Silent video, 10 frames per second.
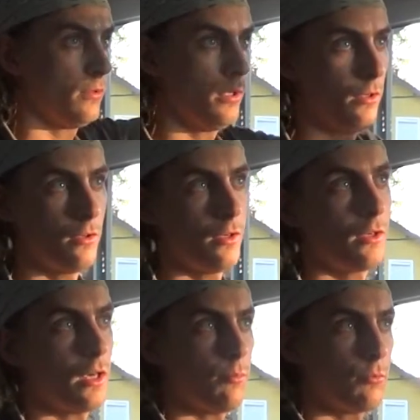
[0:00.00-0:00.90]
in the
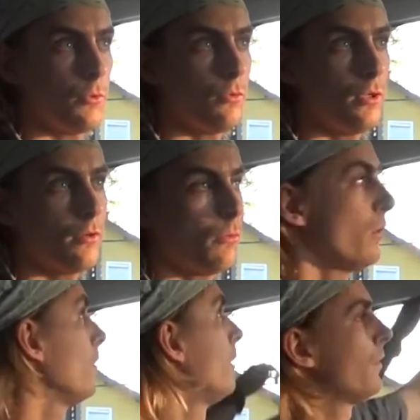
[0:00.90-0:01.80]
gaps between the
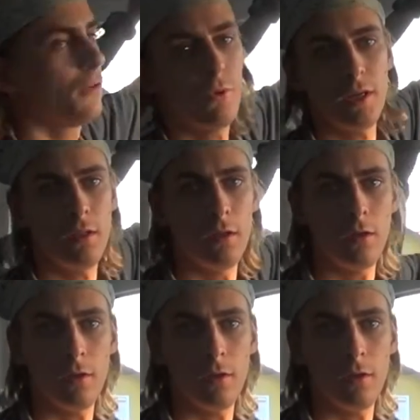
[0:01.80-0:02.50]
wall and the rail.